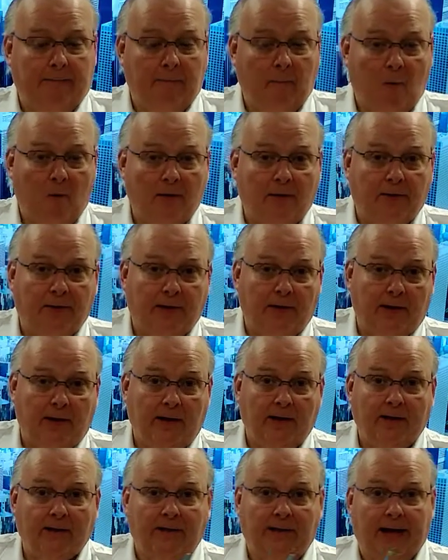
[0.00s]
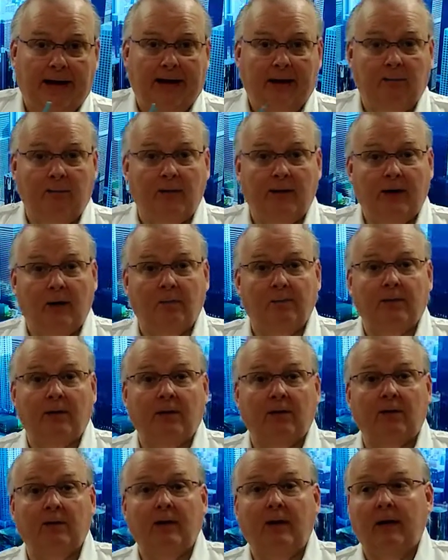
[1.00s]
One of the things that will help
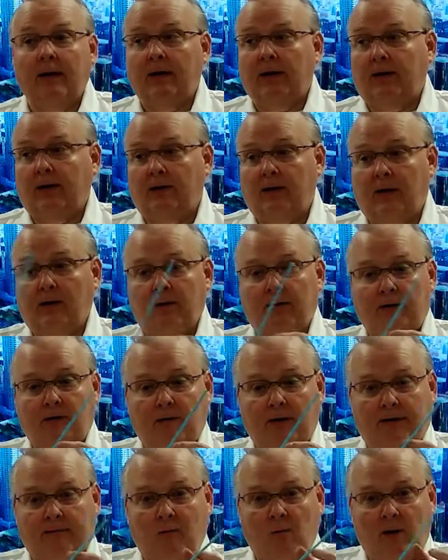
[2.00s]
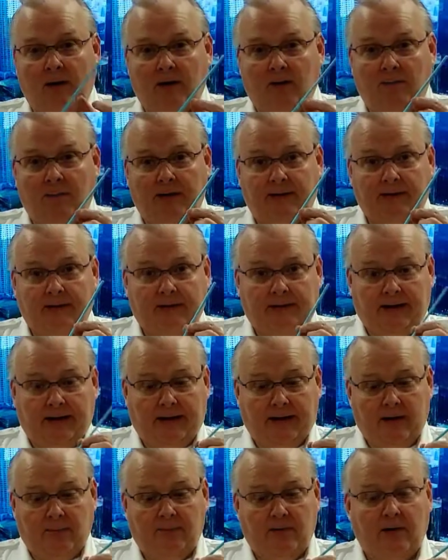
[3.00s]
you notice you have quite a bit
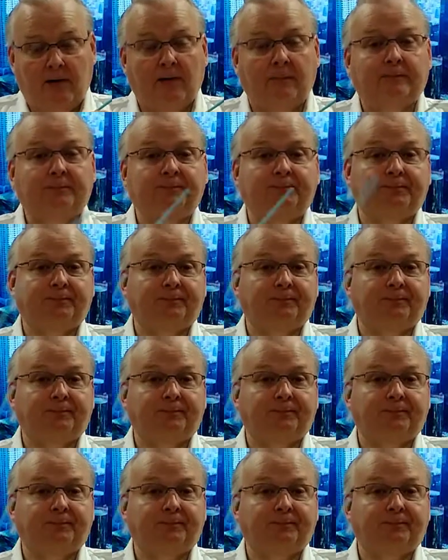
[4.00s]
sticking up here,